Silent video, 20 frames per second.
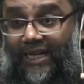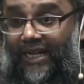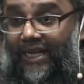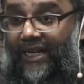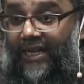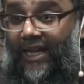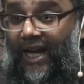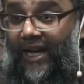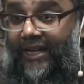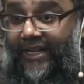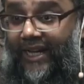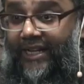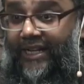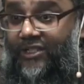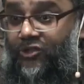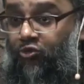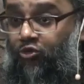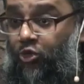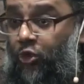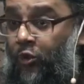clear-cut in
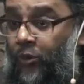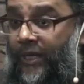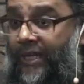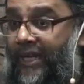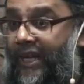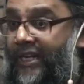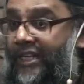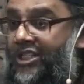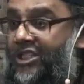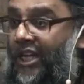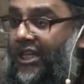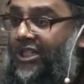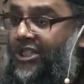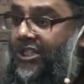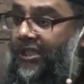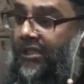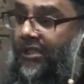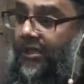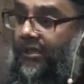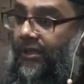its ruling and
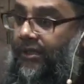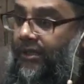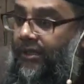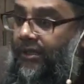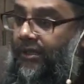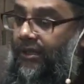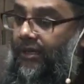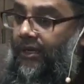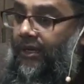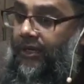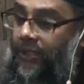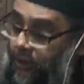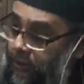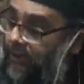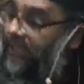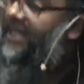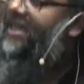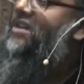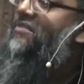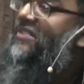injunction.
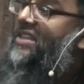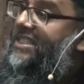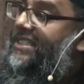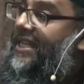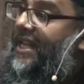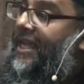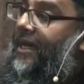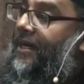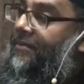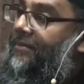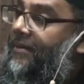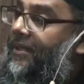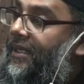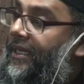You leave Islam,